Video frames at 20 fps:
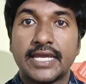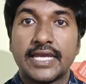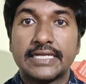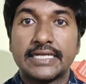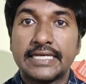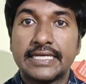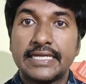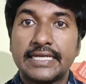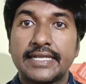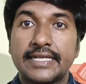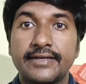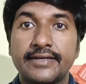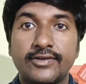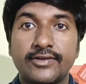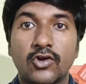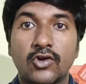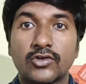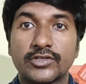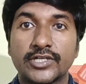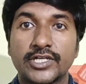Can I
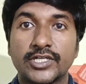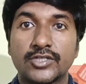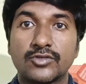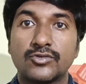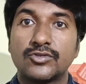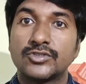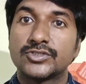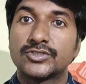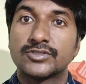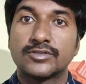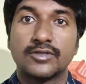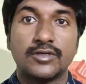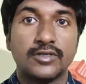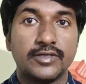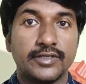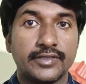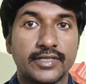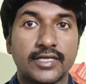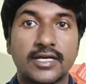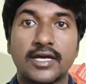learn .NET course
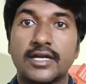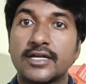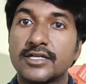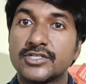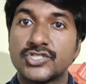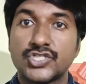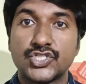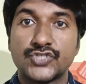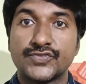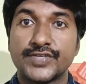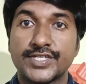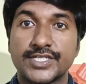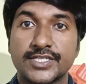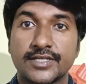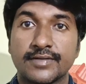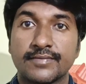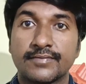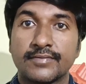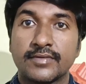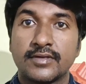in the current
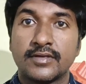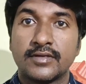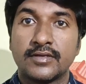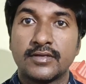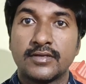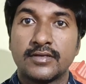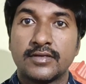situation?